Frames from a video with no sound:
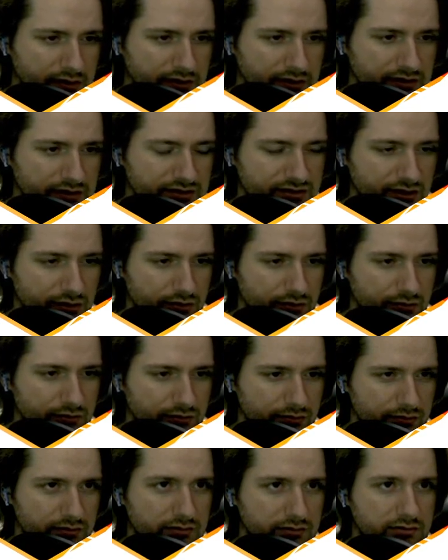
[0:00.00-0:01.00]
So
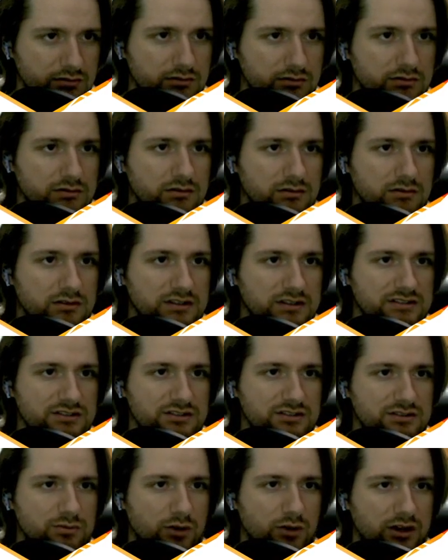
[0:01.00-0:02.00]
let's
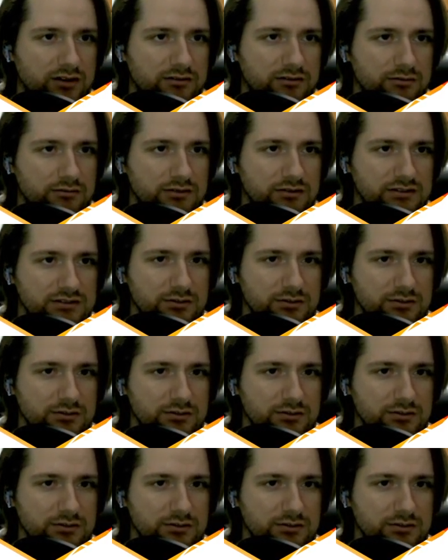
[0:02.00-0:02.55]
just walk through this